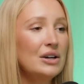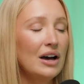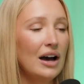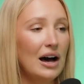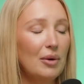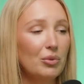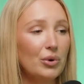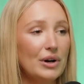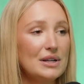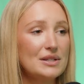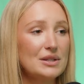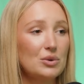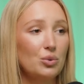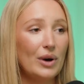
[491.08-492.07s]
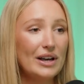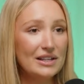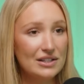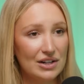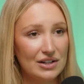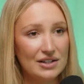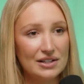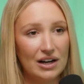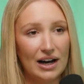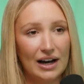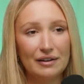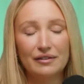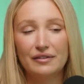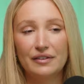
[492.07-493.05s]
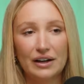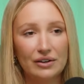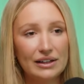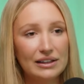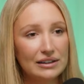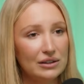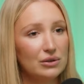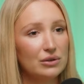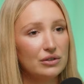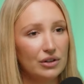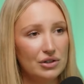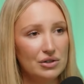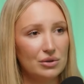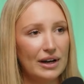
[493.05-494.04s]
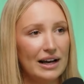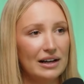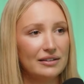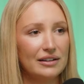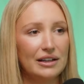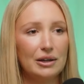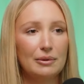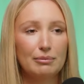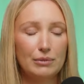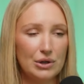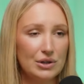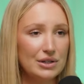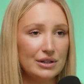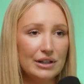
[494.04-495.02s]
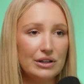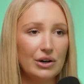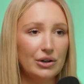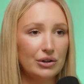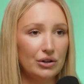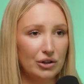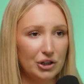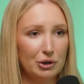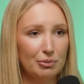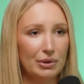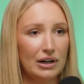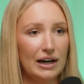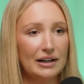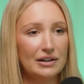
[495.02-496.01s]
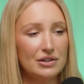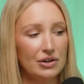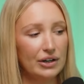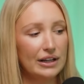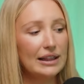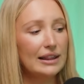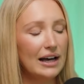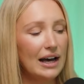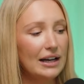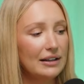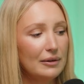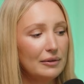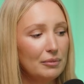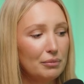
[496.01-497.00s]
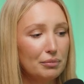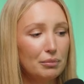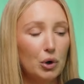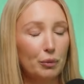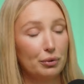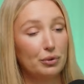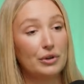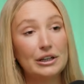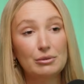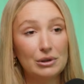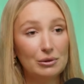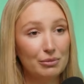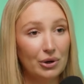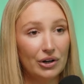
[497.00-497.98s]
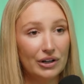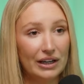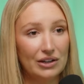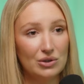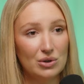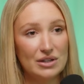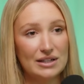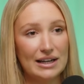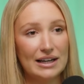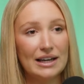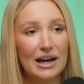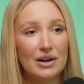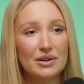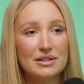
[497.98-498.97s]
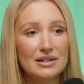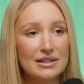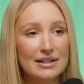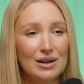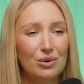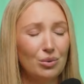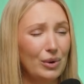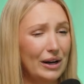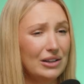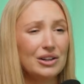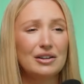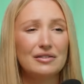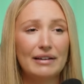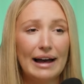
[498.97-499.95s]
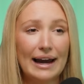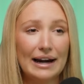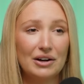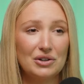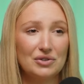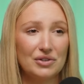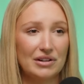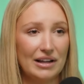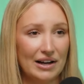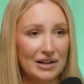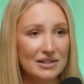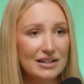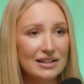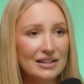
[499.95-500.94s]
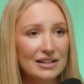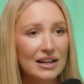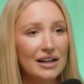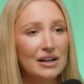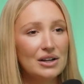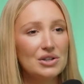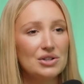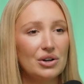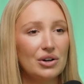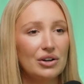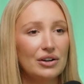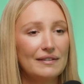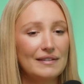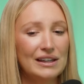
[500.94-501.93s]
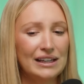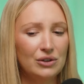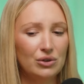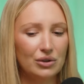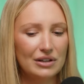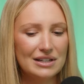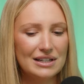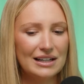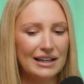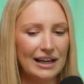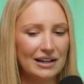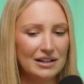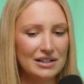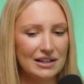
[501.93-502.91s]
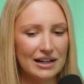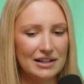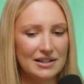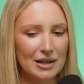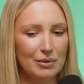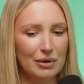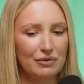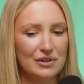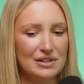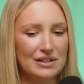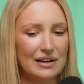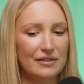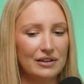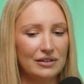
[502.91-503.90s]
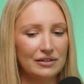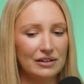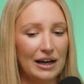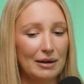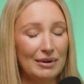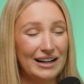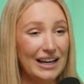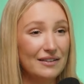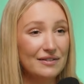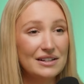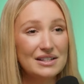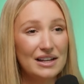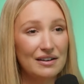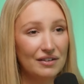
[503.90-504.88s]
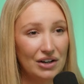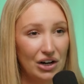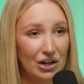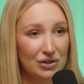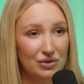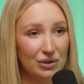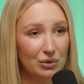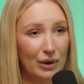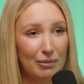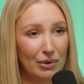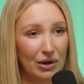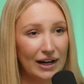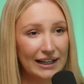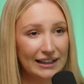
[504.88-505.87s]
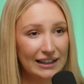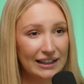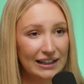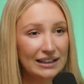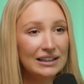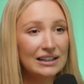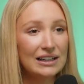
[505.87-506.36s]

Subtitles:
Whereas the western side, very little social housing, mostly owner occupied. So in that more premium pocket, you're seeing houses sell well over $800,000. So in order to get into that suburb for even $700 we're buying there,